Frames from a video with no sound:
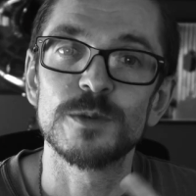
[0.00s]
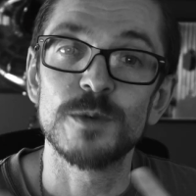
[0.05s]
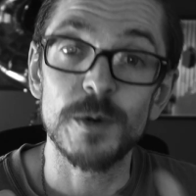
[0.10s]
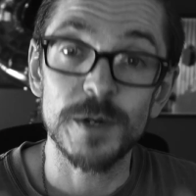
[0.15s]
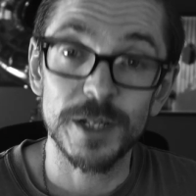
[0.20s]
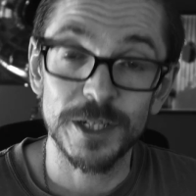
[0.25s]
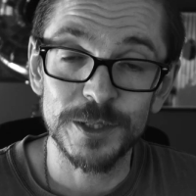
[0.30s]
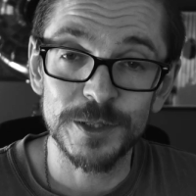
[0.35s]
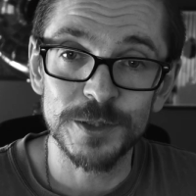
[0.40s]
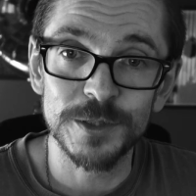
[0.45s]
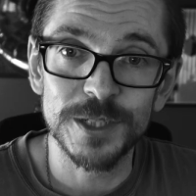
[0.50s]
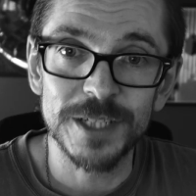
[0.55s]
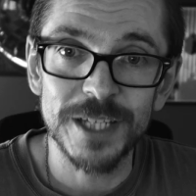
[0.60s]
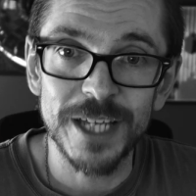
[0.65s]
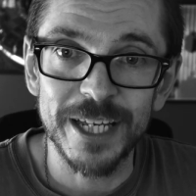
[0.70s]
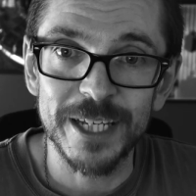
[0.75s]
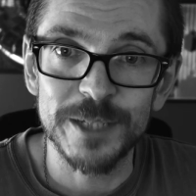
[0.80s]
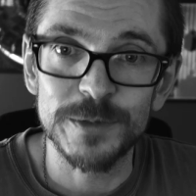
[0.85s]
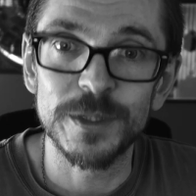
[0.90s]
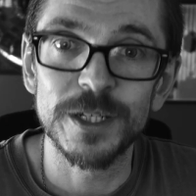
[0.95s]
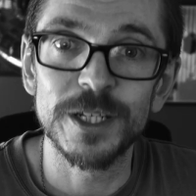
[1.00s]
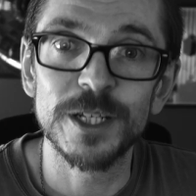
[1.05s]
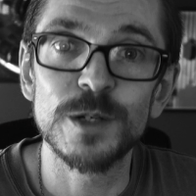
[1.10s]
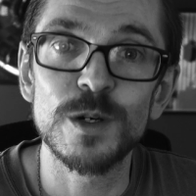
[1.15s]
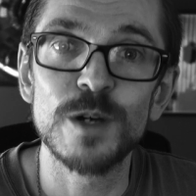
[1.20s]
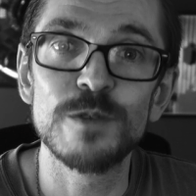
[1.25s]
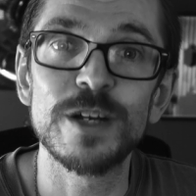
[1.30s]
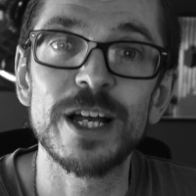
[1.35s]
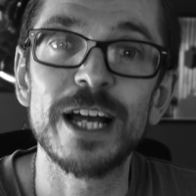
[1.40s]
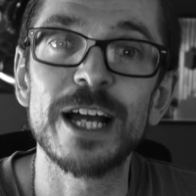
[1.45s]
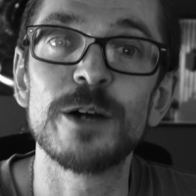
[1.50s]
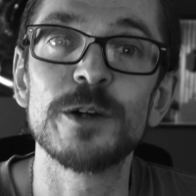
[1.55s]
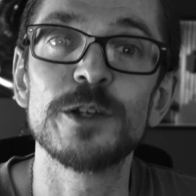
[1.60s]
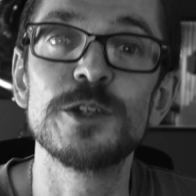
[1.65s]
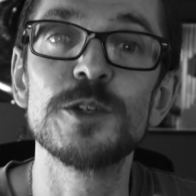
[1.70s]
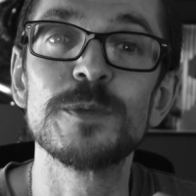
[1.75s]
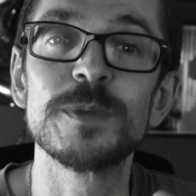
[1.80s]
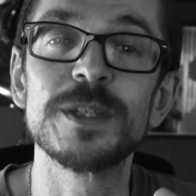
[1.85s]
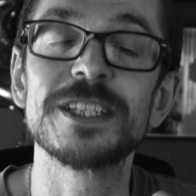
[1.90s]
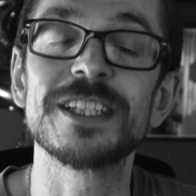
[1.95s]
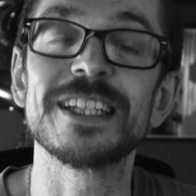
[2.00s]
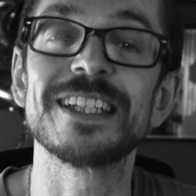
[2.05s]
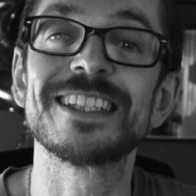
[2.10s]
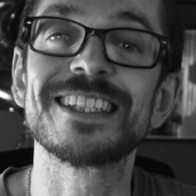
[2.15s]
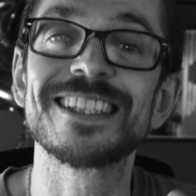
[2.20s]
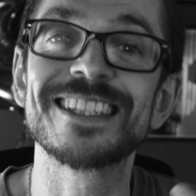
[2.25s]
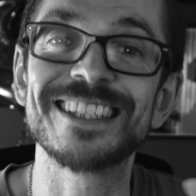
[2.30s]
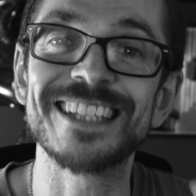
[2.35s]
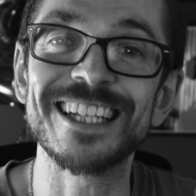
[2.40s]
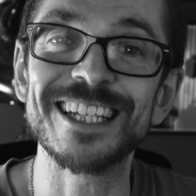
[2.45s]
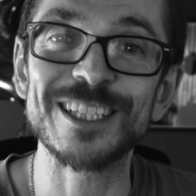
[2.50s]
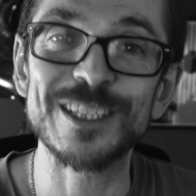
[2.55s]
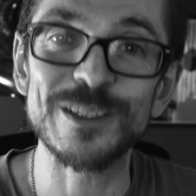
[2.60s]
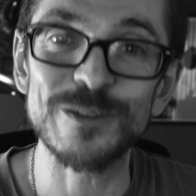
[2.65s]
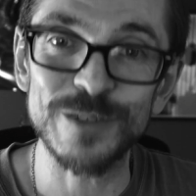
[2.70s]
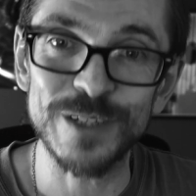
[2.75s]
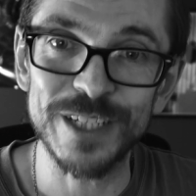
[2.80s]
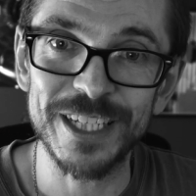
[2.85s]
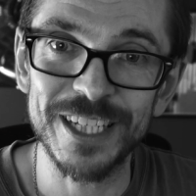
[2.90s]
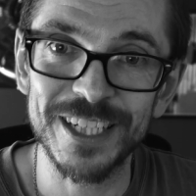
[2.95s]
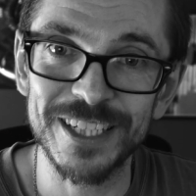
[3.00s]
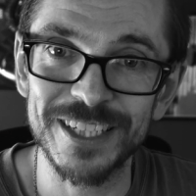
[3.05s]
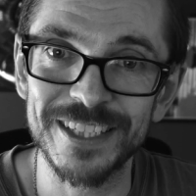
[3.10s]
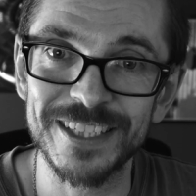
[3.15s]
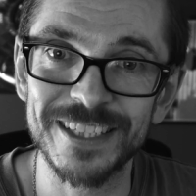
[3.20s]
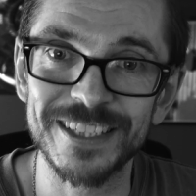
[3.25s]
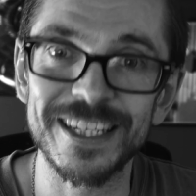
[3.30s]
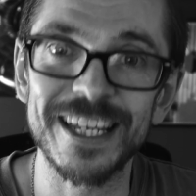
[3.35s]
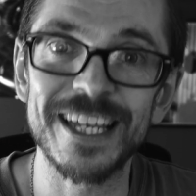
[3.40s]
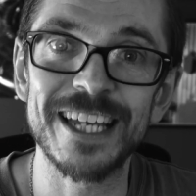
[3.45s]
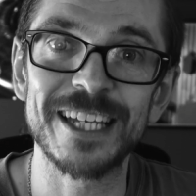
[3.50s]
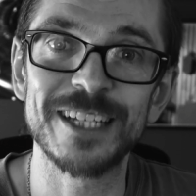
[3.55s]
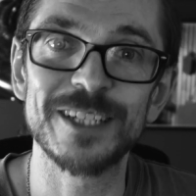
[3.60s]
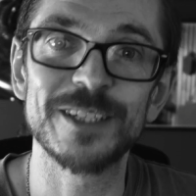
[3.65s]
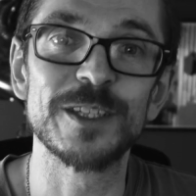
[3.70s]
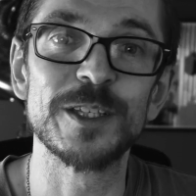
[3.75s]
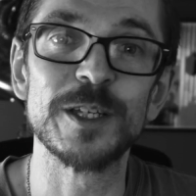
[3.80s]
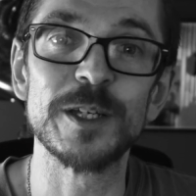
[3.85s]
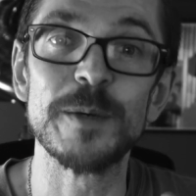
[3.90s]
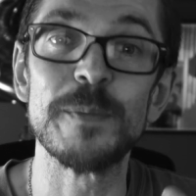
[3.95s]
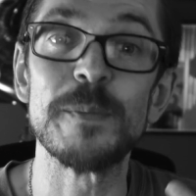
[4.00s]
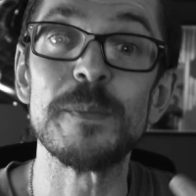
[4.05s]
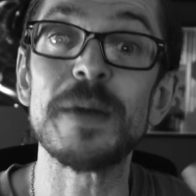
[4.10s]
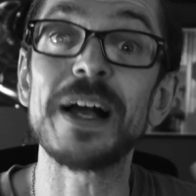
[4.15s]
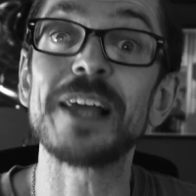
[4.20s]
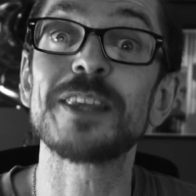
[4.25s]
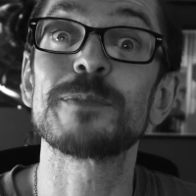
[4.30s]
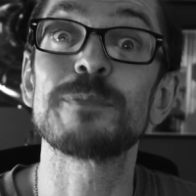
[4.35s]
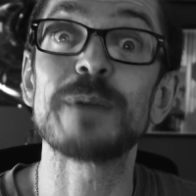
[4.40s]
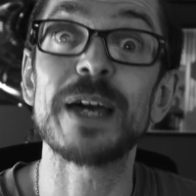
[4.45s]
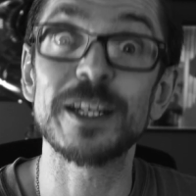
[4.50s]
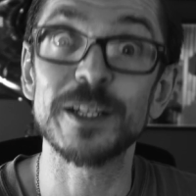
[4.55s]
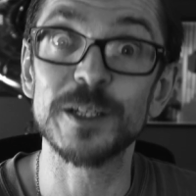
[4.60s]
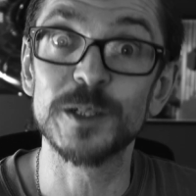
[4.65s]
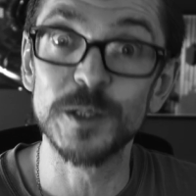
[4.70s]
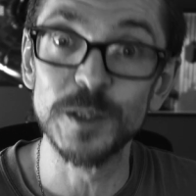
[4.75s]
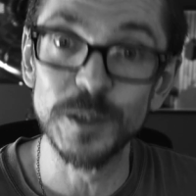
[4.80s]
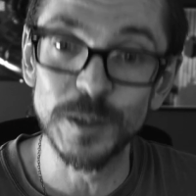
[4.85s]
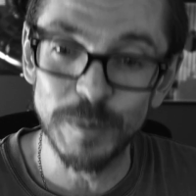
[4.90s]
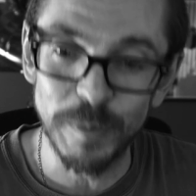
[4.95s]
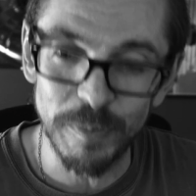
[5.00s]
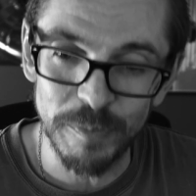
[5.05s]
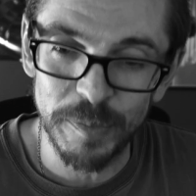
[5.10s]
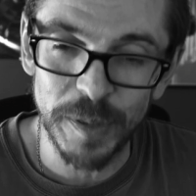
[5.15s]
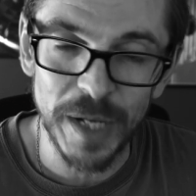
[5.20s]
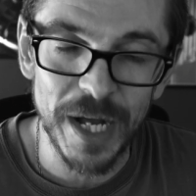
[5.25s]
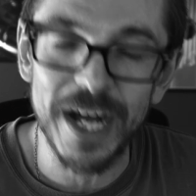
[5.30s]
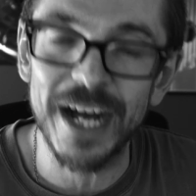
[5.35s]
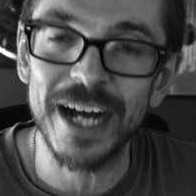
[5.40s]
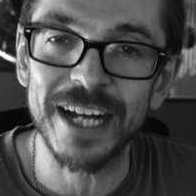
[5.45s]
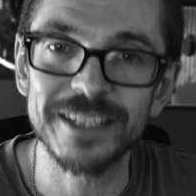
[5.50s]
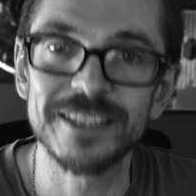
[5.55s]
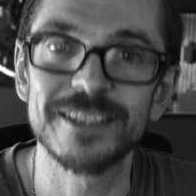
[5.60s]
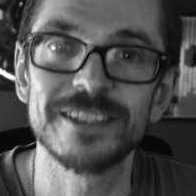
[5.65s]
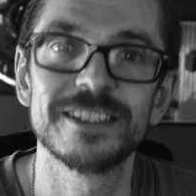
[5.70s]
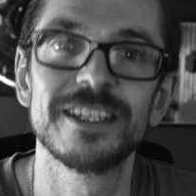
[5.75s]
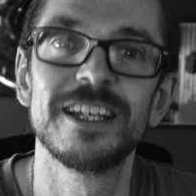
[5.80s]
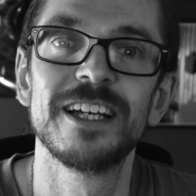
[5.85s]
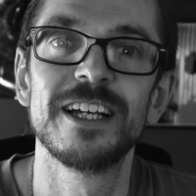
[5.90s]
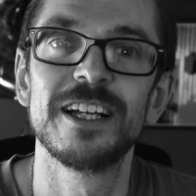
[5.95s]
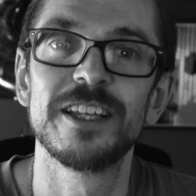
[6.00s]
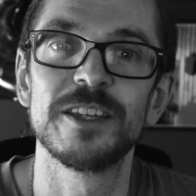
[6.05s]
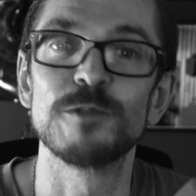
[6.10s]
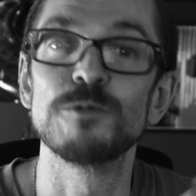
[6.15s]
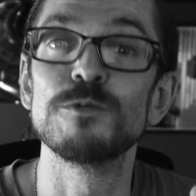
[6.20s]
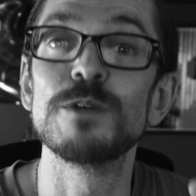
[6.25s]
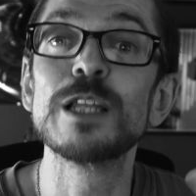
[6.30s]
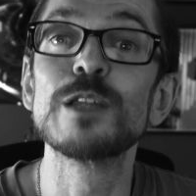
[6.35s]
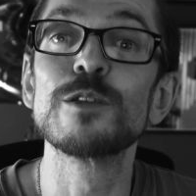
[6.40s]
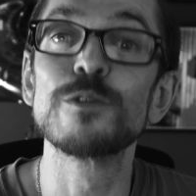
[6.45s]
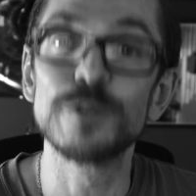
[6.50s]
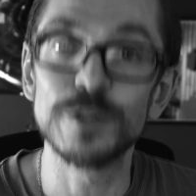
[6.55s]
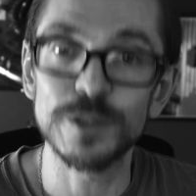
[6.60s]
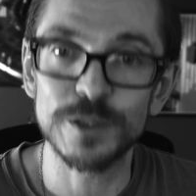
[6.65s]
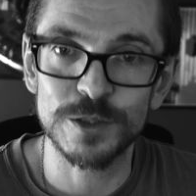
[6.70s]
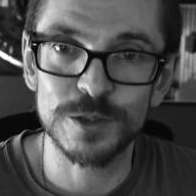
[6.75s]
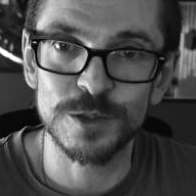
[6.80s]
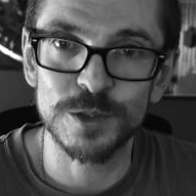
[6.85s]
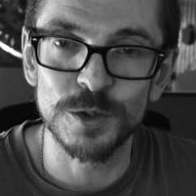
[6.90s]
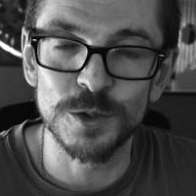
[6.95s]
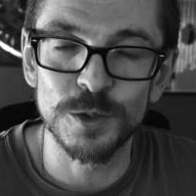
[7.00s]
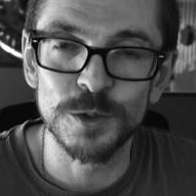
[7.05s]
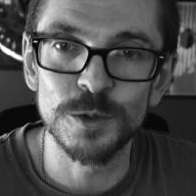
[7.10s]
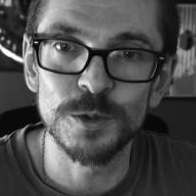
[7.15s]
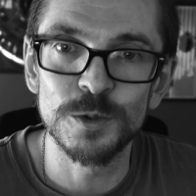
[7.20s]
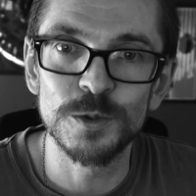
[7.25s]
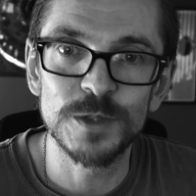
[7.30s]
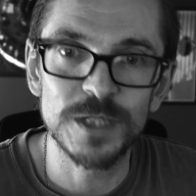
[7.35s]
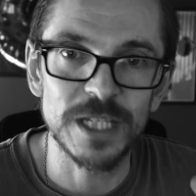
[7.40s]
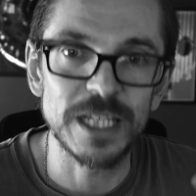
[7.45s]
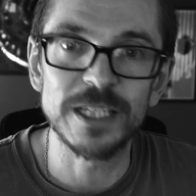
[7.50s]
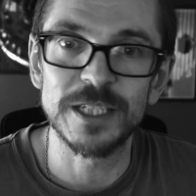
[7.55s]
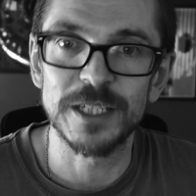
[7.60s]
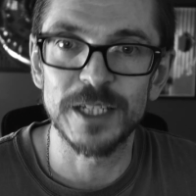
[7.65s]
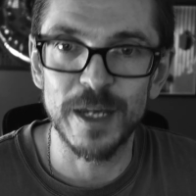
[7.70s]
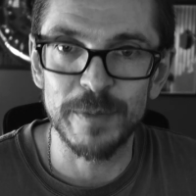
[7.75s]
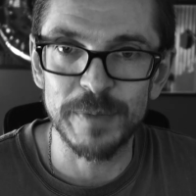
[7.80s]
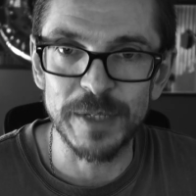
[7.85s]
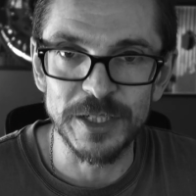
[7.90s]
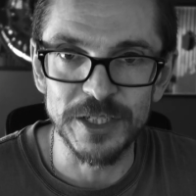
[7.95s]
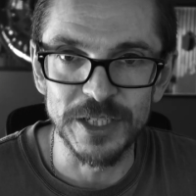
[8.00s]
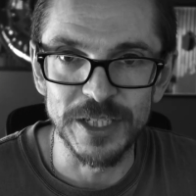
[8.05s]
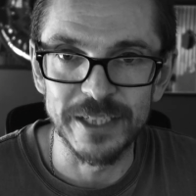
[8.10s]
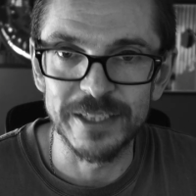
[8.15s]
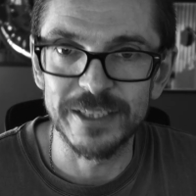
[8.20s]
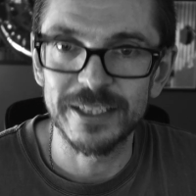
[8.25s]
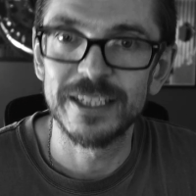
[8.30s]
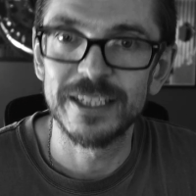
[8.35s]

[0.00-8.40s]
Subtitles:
what we're going to do today is we're going to go over how humans instinctively understand the mathematical parts relevant to TTRPGs